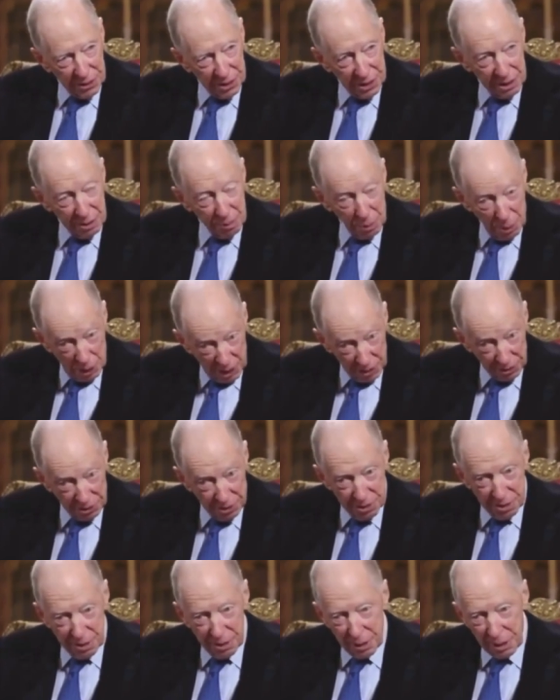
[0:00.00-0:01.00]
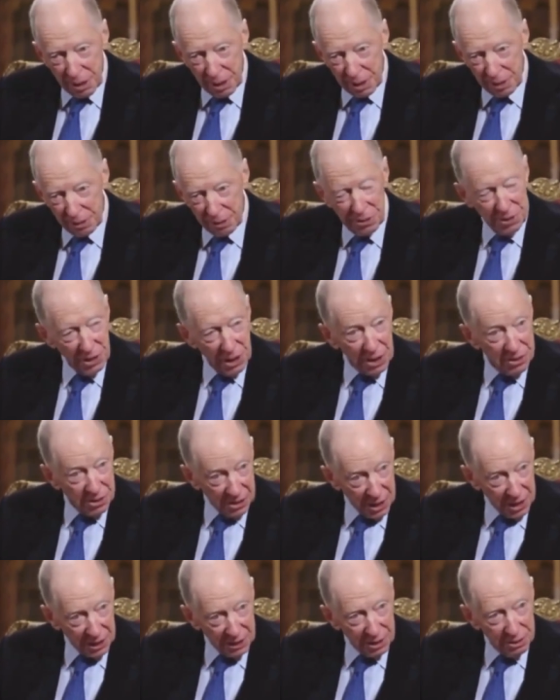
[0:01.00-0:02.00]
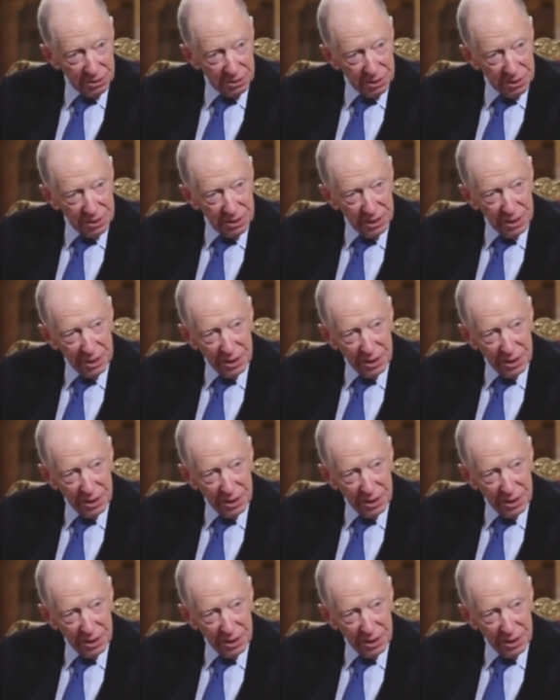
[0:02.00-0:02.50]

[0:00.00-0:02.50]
and he was uh, a Zionist.